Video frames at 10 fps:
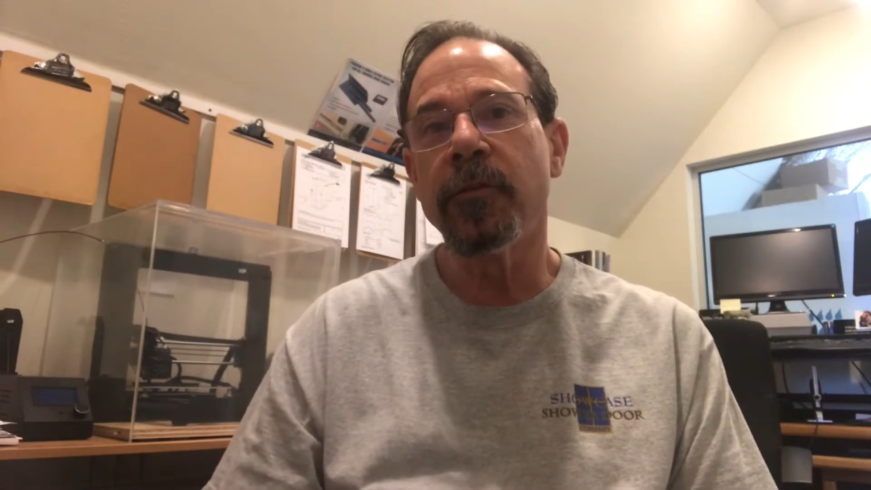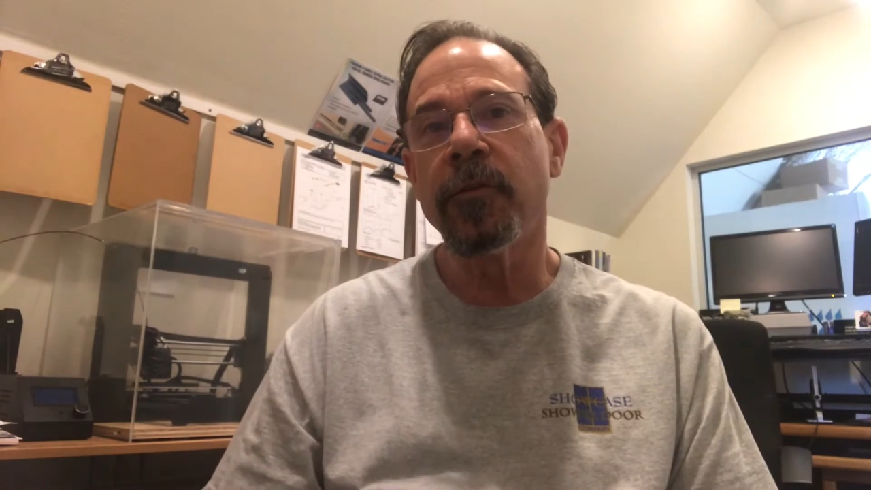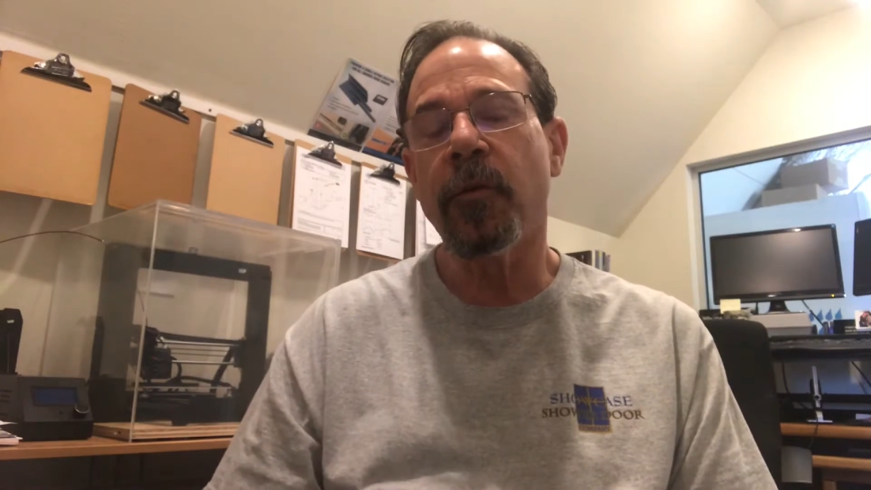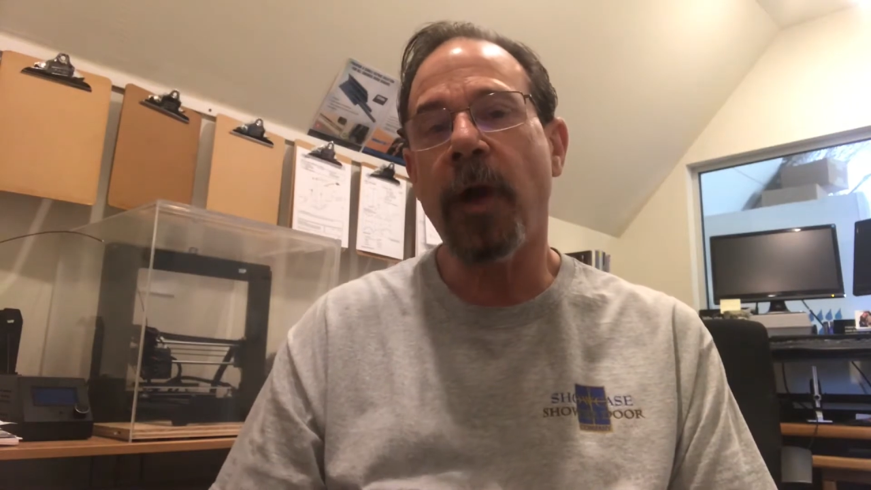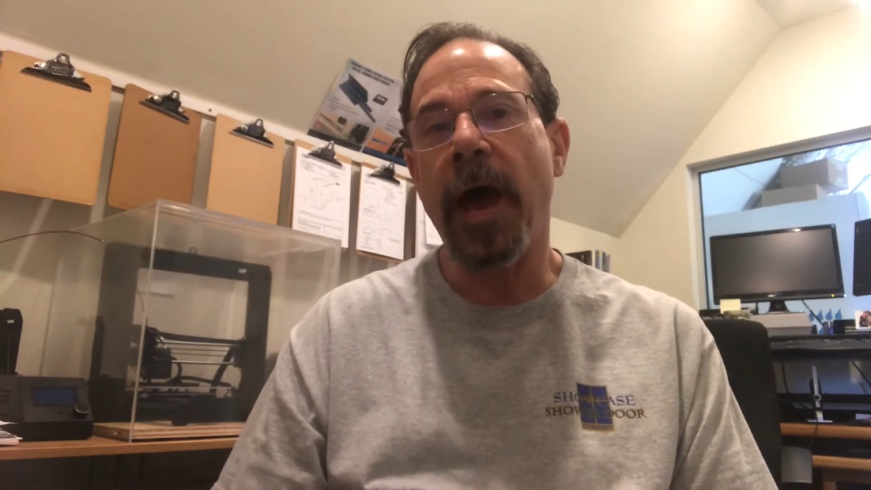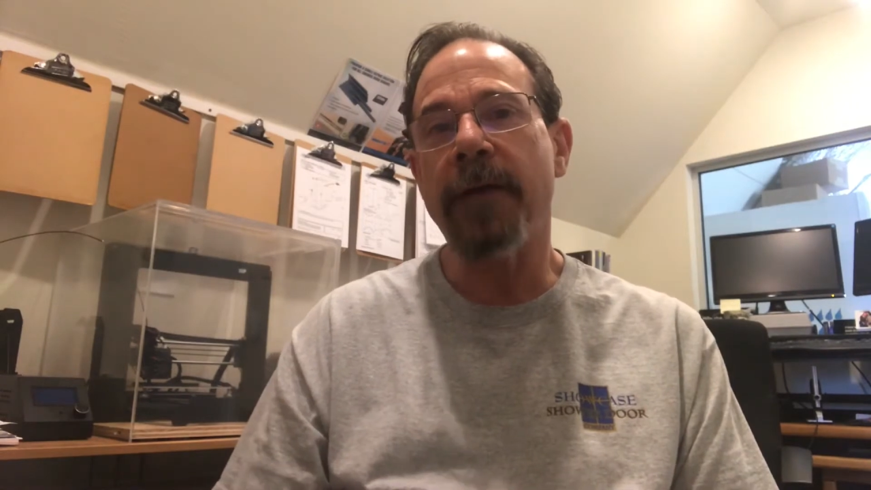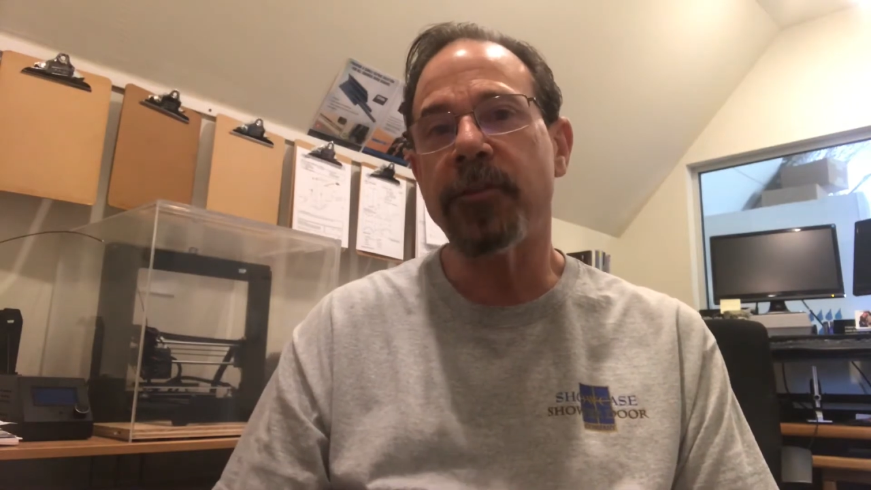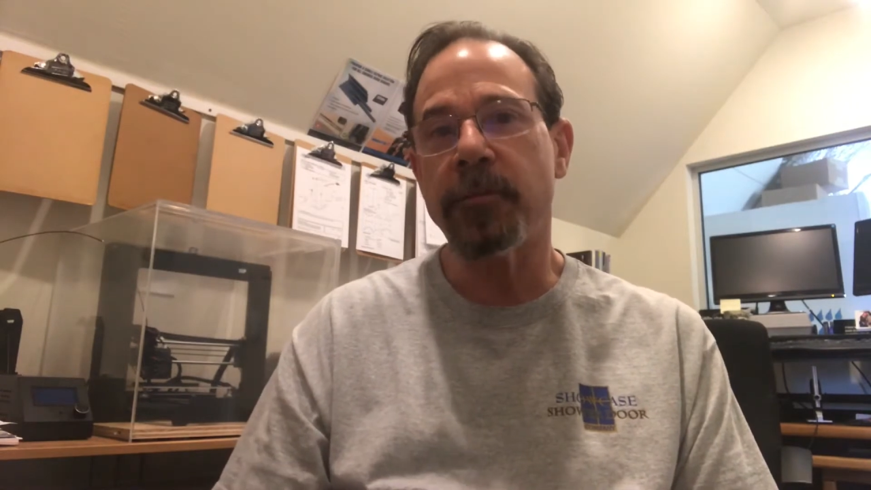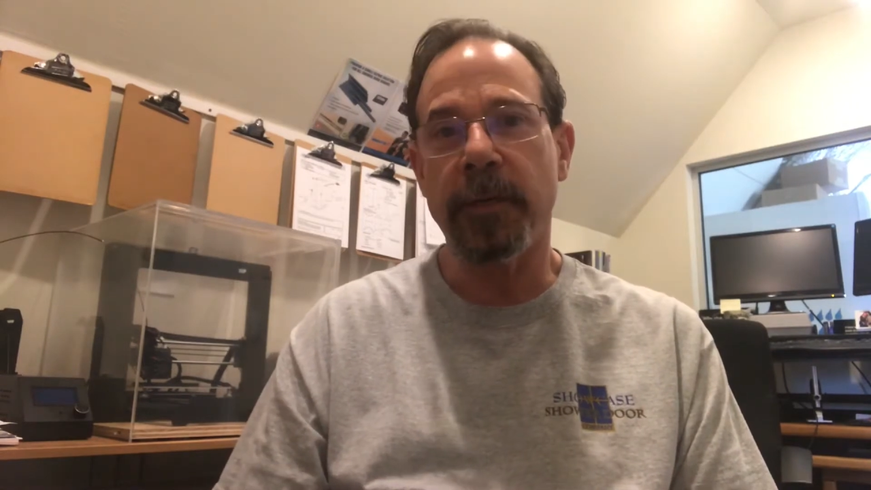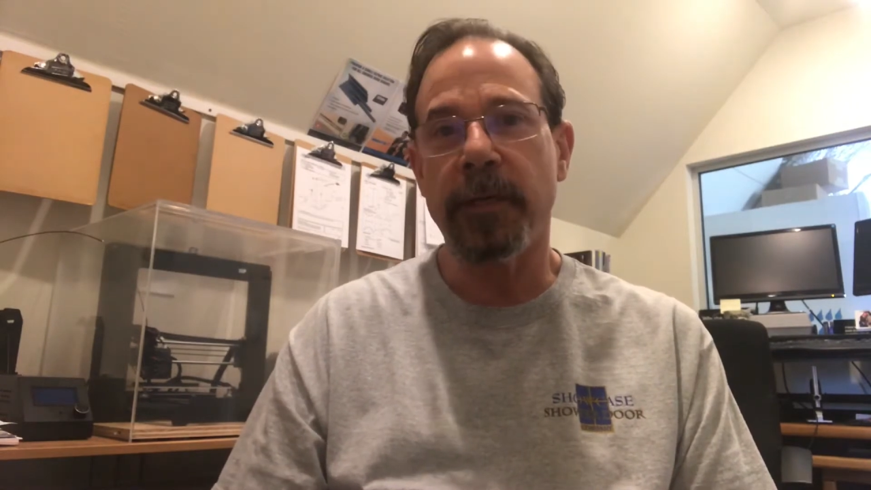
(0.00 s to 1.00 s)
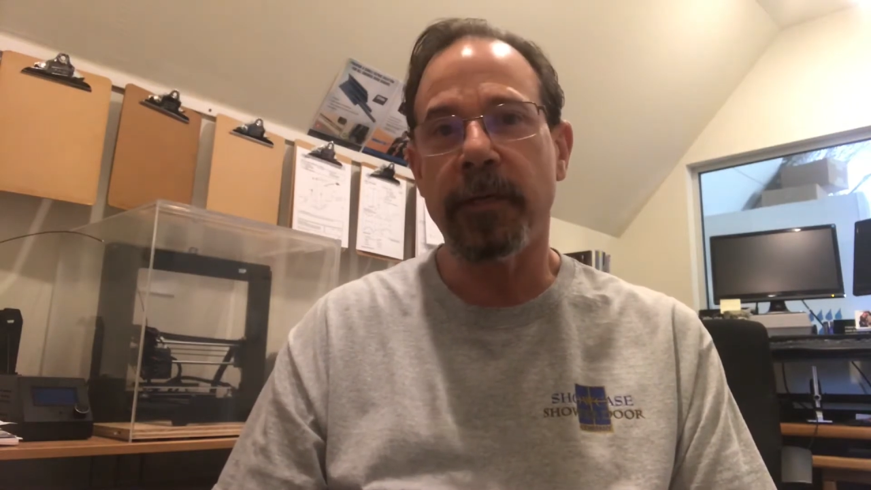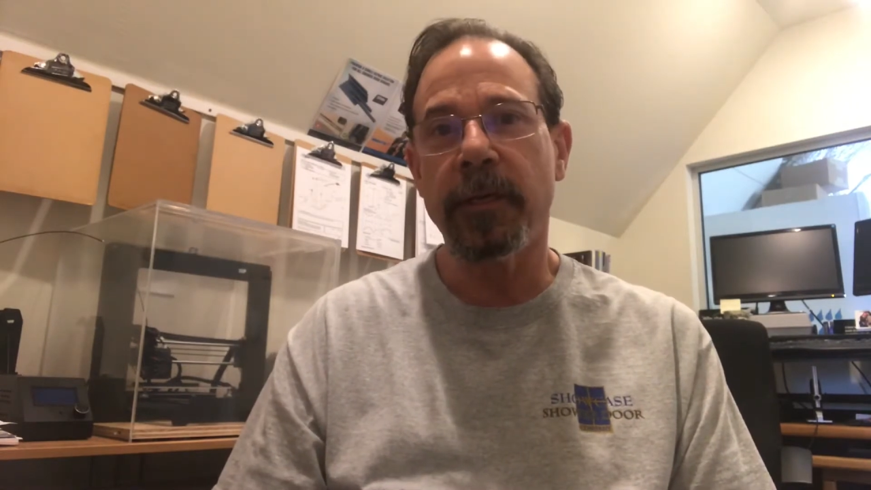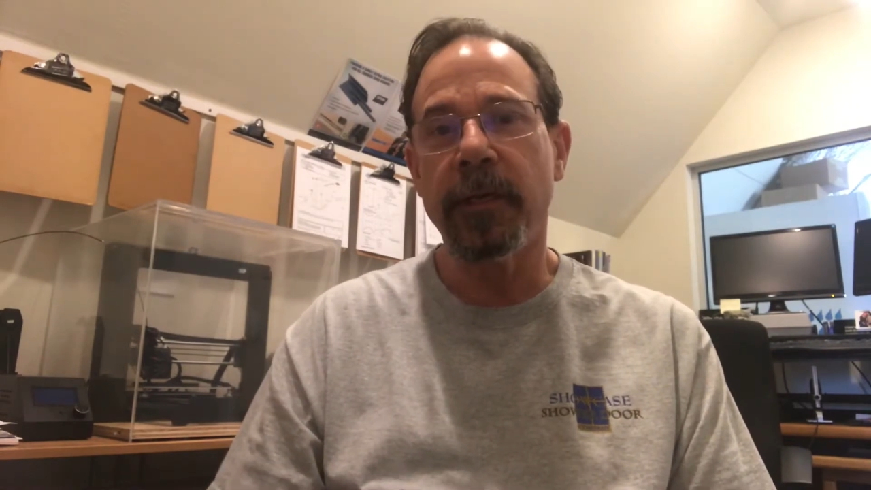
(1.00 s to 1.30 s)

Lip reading: craftsman